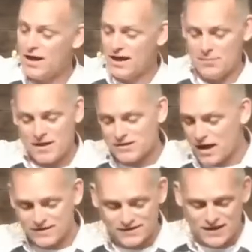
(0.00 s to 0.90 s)
It makes
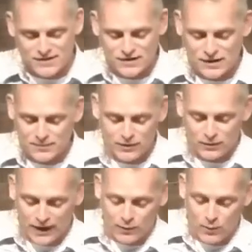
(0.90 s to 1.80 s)
lots of sense to them. They're
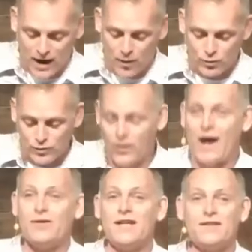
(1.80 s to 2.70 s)
like, wow,
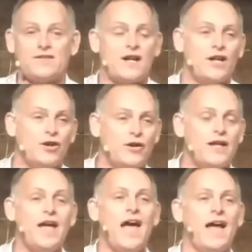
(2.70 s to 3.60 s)
how do you get this kind of learning?